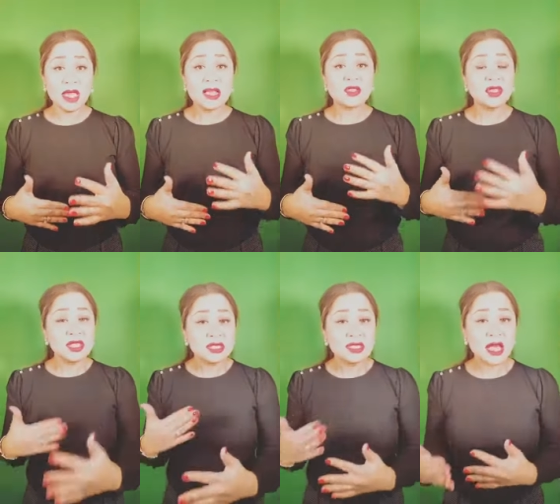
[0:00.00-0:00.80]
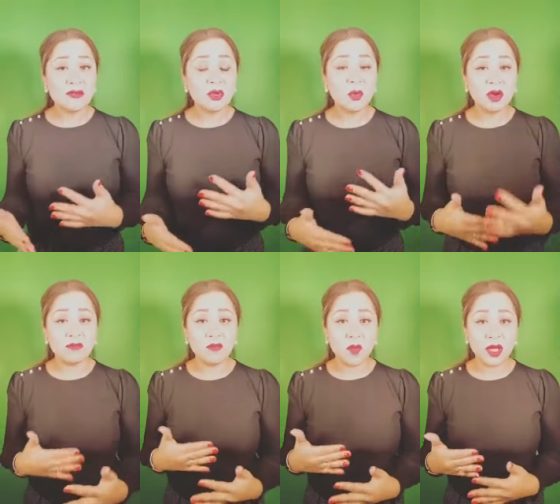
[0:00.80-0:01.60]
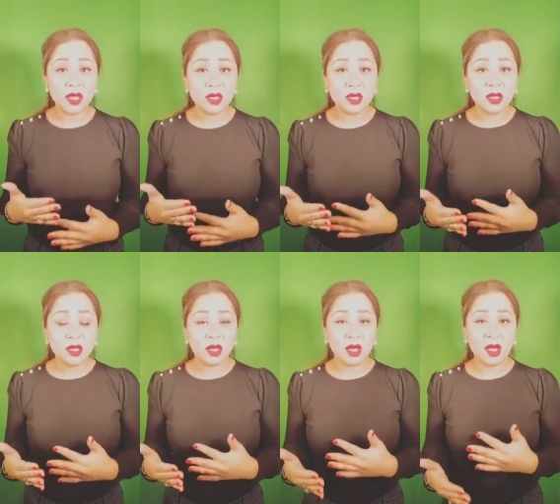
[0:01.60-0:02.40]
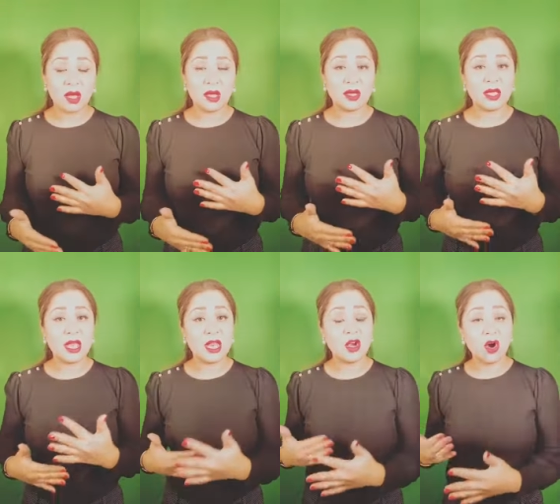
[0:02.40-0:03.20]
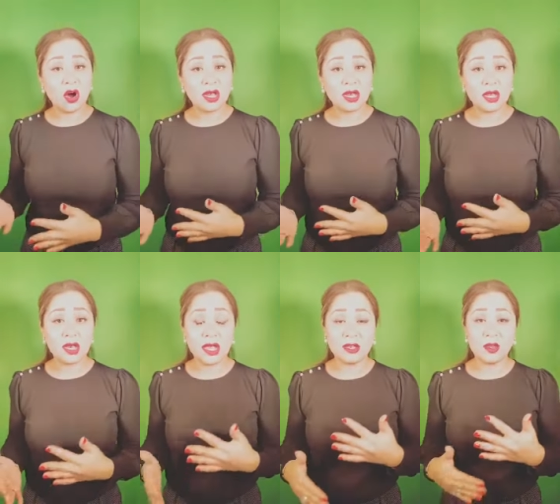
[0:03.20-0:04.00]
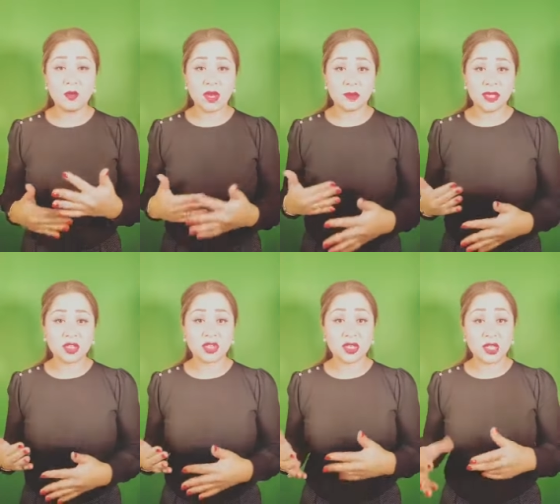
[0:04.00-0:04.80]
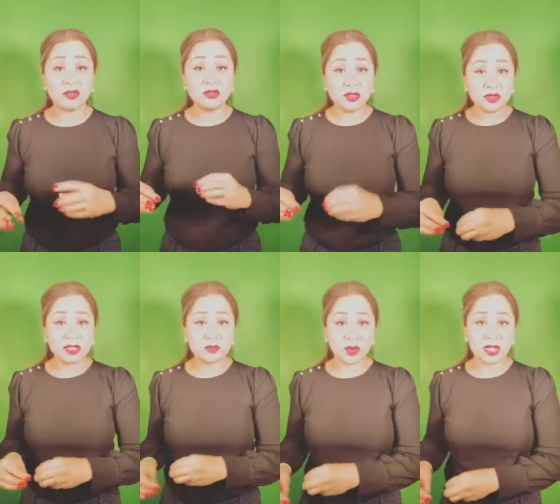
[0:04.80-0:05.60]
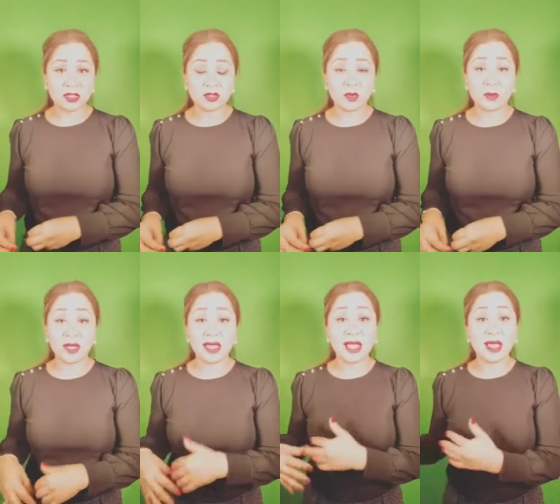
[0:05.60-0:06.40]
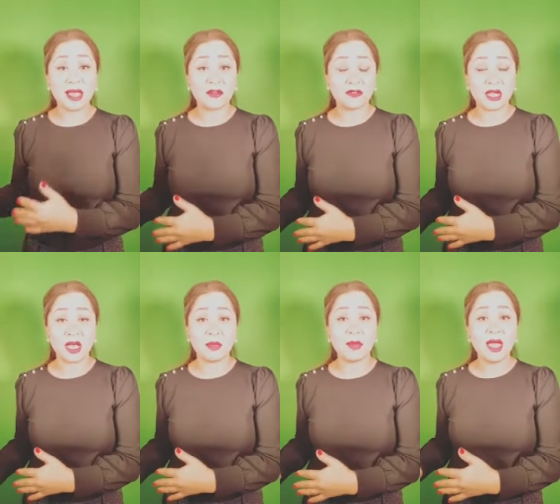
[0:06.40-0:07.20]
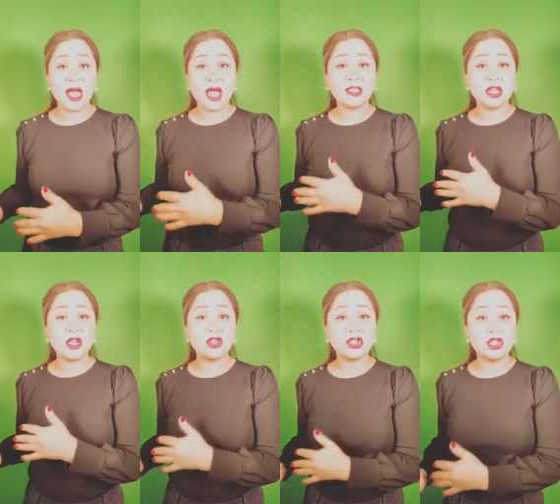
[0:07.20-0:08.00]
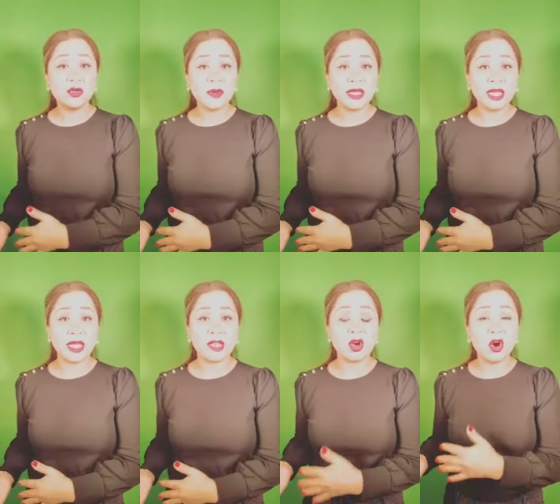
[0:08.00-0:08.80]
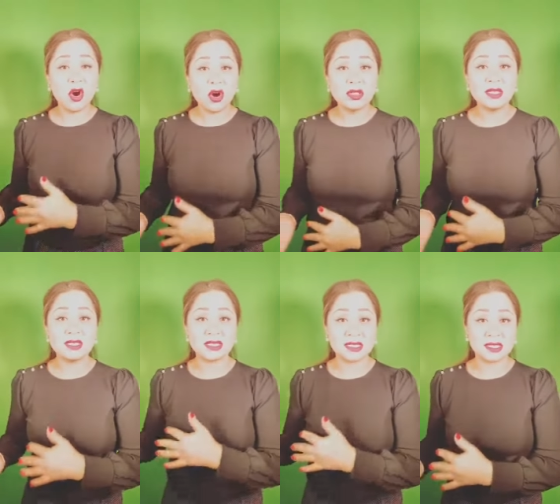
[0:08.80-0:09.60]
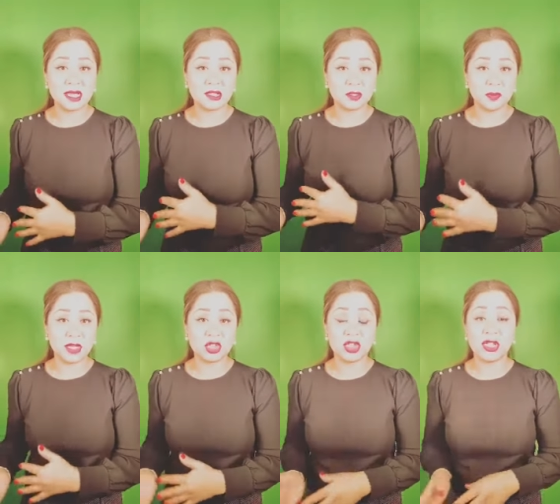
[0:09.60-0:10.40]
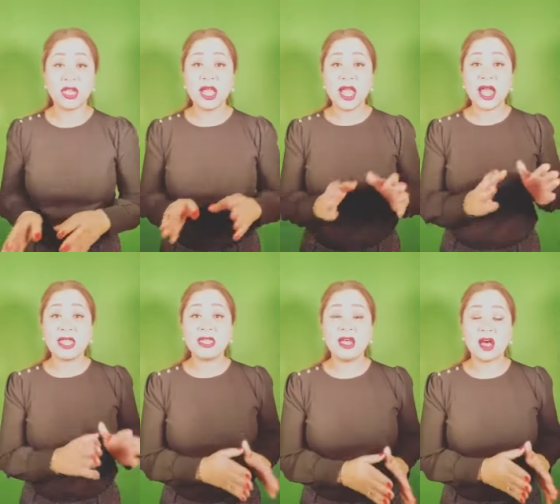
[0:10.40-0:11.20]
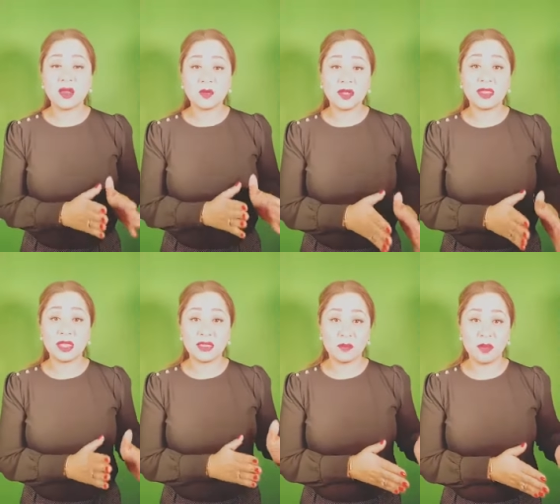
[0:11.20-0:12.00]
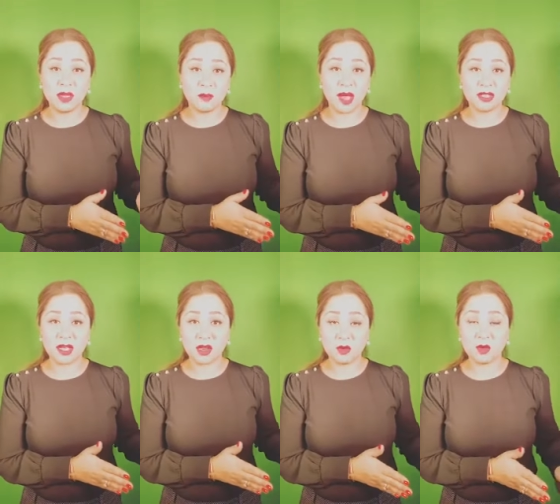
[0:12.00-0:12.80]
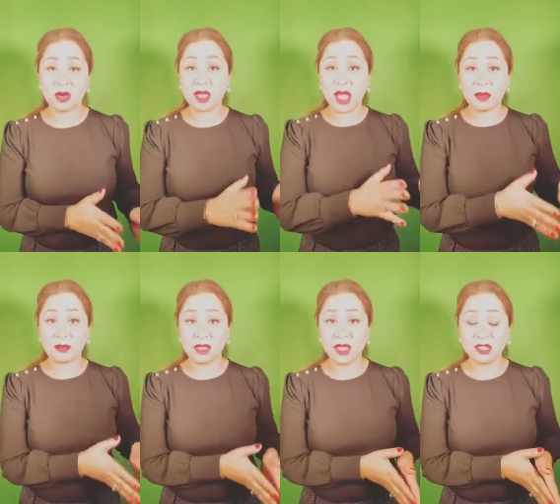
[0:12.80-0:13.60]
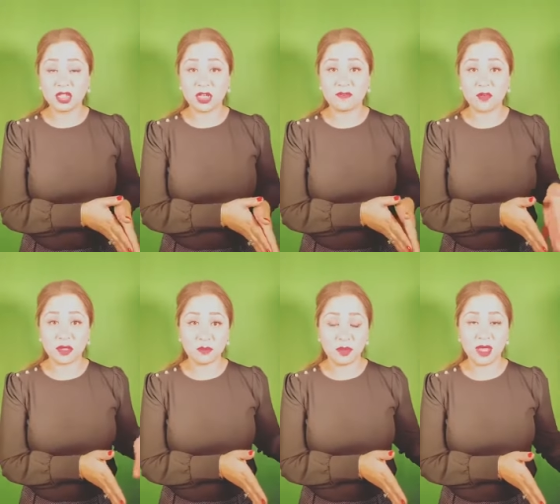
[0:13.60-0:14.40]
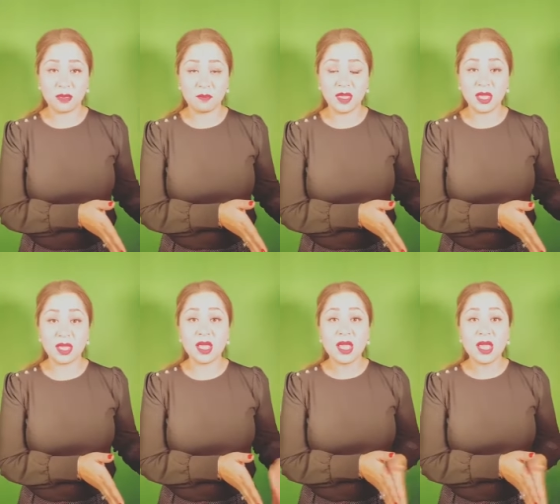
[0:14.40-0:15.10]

So this is how you avoid getting audited, and you want to make sure that you do this brainstorming ahead of time and that you're doing it on this Excel spreadsheet and not within the PMI.org application for the PMP.